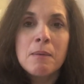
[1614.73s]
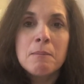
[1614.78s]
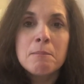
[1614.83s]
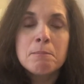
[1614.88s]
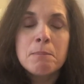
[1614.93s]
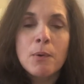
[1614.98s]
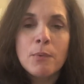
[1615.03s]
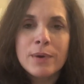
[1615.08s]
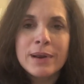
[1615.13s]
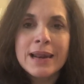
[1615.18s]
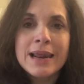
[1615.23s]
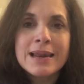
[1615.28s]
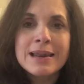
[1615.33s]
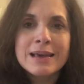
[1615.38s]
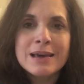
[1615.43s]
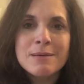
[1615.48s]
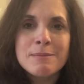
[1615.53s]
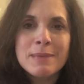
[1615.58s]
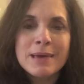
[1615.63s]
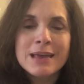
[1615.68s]
But we need to
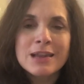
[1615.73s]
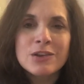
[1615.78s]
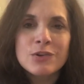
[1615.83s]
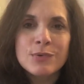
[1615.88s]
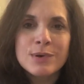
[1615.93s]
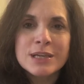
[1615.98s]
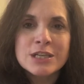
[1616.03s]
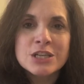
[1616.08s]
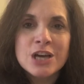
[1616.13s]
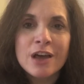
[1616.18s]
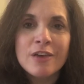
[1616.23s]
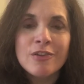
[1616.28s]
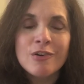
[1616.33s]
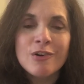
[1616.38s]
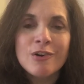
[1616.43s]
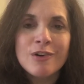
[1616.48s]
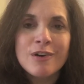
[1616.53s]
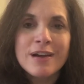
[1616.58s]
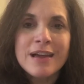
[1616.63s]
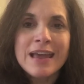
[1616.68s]
commit to each
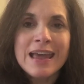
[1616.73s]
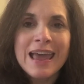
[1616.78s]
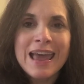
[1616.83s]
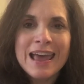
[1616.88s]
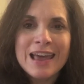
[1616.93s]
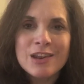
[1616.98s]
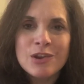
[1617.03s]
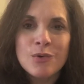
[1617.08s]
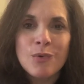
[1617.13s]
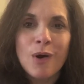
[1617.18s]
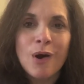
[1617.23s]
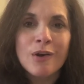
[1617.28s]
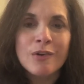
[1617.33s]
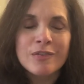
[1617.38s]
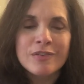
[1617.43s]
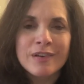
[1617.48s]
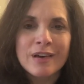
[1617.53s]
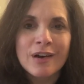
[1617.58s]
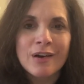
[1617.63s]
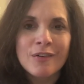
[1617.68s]
other and to
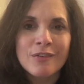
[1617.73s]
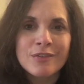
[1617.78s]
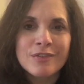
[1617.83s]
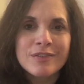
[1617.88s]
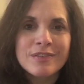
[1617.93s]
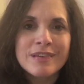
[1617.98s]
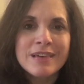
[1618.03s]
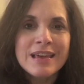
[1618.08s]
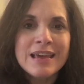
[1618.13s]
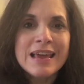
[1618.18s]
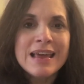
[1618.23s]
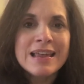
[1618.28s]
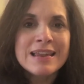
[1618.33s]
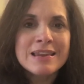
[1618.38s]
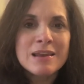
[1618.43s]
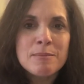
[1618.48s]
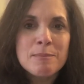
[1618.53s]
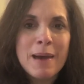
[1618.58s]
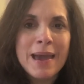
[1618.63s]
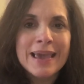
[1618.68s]
ourselves
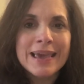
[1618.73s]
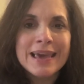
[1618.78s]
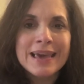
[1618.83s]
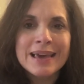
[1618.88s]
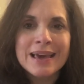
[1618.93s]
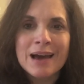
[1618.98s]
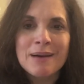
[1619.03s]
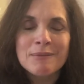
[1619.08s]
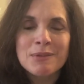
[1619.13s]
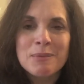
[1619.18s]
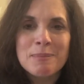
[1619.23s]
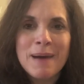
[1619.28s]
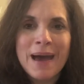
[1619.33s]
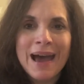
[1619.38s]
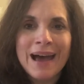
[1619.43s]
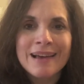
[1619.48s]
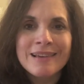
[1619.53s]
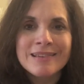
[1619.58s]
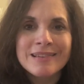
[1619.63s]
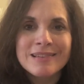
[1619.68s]
to make it come to
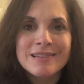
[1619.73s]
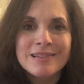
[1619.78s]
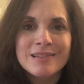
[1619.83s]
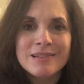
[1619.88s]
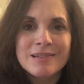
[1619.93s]
pass.